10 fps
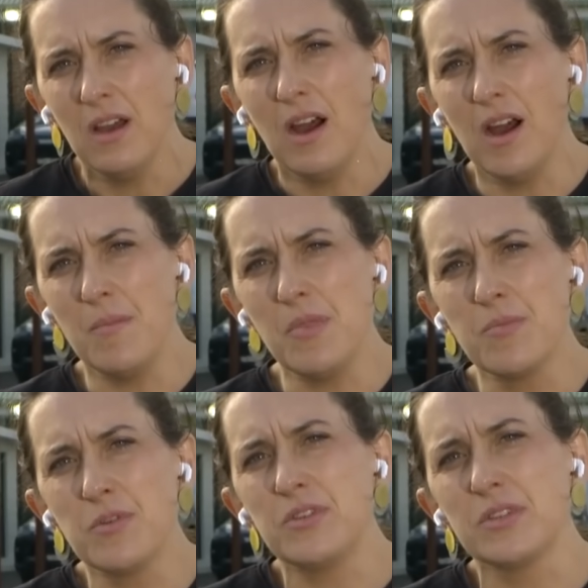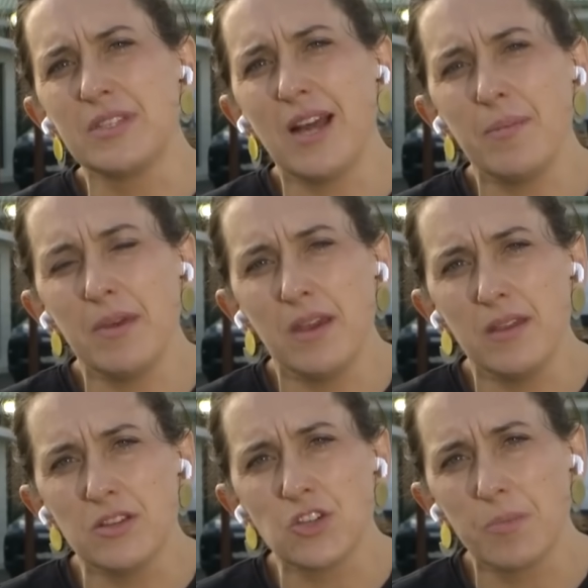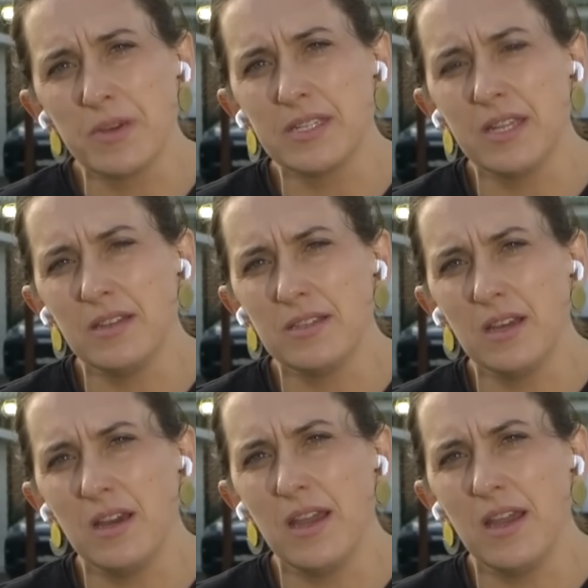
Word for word: um, the brutal stabbing in the shopping centre